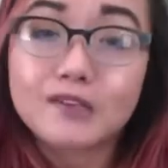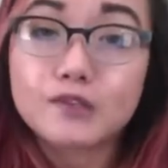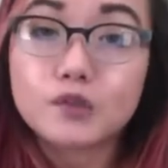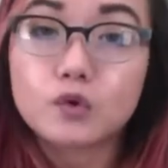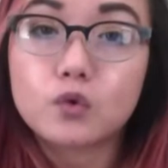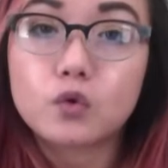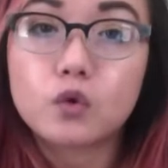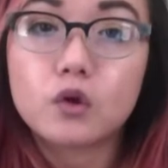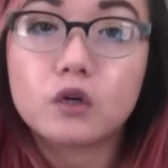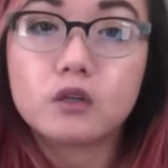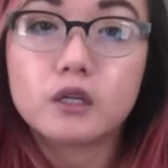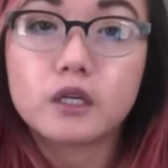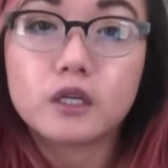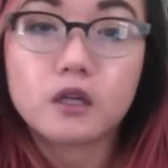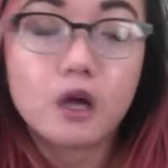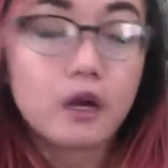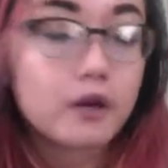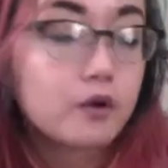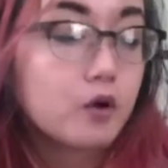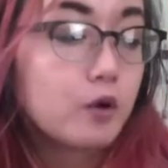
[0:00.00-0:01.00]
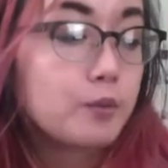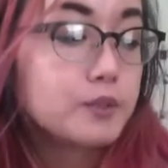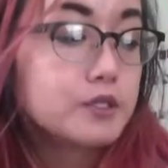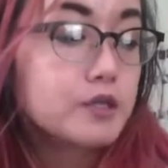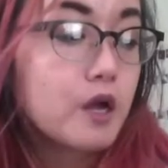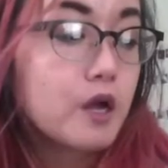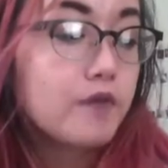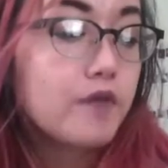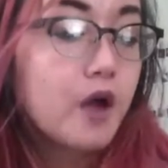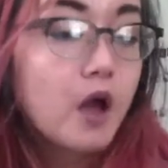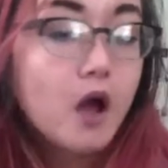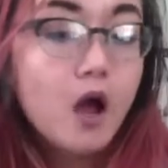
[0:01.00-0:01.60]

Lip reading: school, like not at home and stuff.